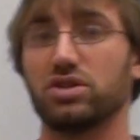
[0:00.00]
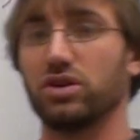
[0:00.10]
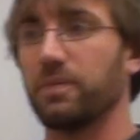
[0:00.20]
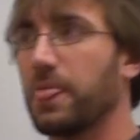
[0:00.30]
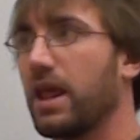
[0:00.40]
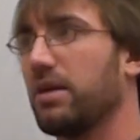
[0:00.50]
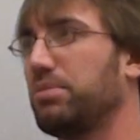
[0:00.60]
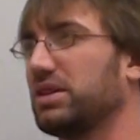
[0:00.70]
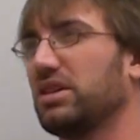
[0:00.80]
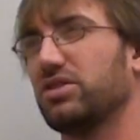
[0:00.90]
to do,
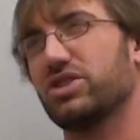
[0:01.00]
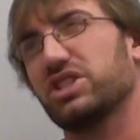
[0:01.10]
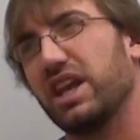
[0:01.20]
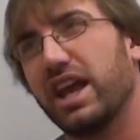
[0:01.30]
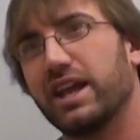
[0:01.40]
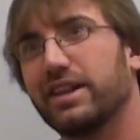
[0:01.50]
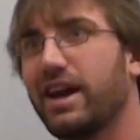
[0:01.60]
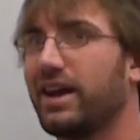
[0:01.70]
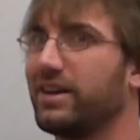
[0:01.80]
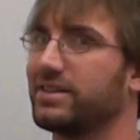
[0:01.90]
but to understand,
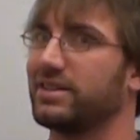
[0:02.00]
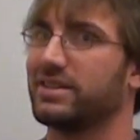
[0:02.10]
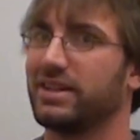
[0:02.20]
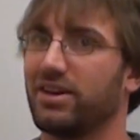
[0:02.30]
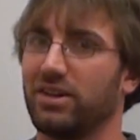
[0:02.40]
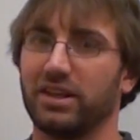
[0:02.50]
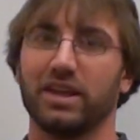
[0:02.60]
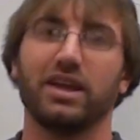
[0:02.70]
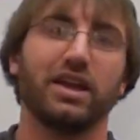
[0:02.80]
not necessarily.